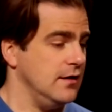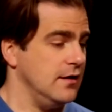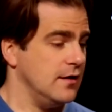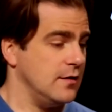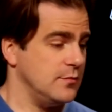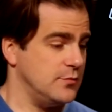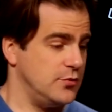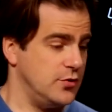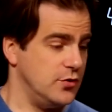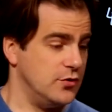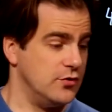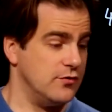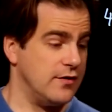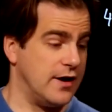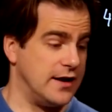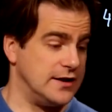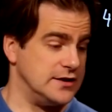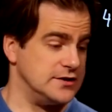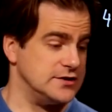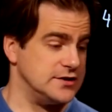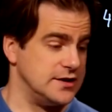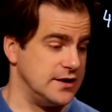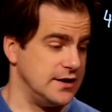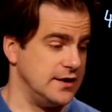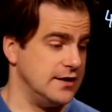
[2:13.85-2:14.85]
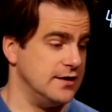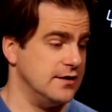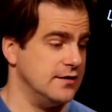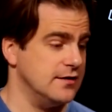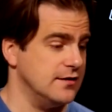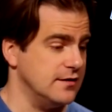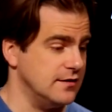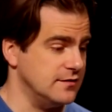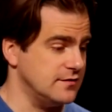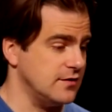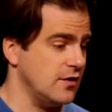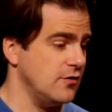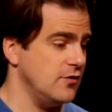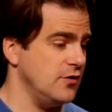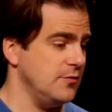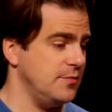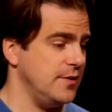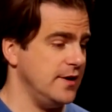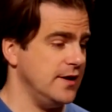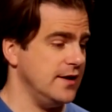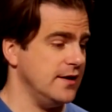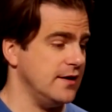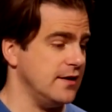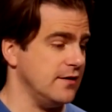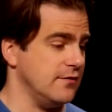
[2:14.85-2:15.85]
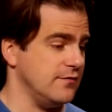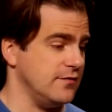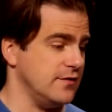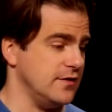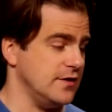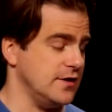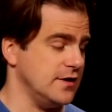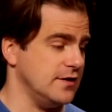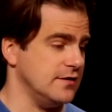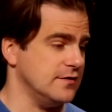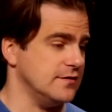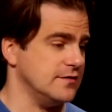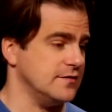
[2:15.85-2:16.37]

and poor Angie has only been given